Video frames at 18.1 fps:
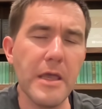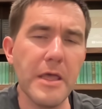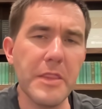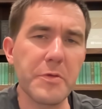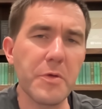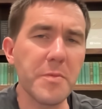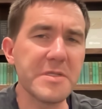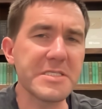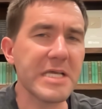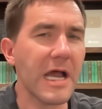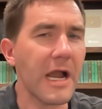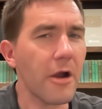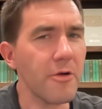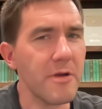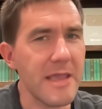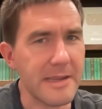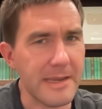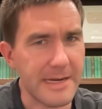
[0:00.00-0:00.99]
The Romans
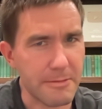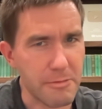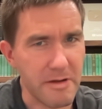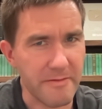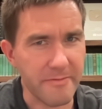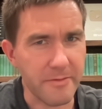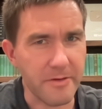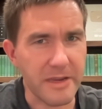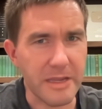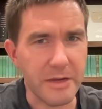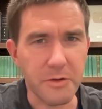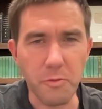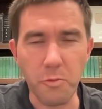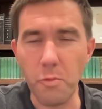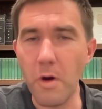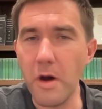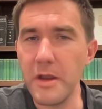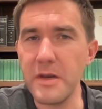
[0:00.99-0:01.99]
are naked, however,
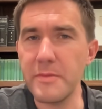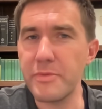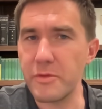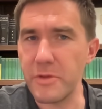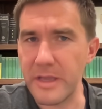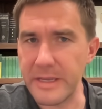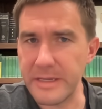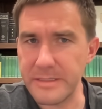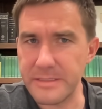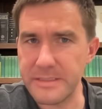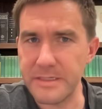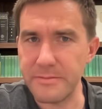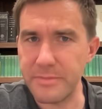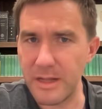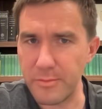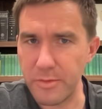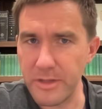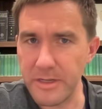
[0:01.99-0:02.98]
in one place in
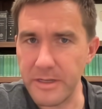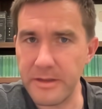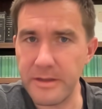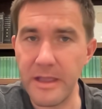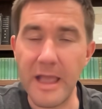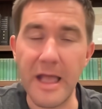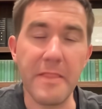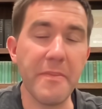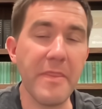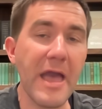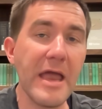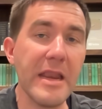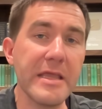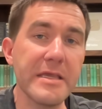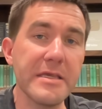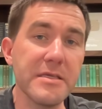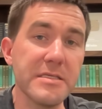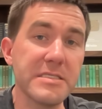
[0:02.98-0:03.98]
public, and that
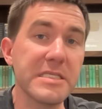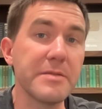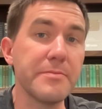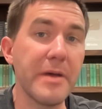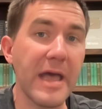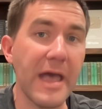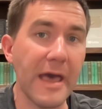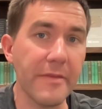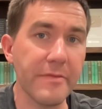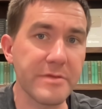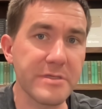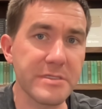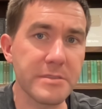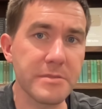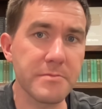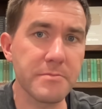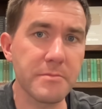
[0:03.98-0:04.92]
is the baths.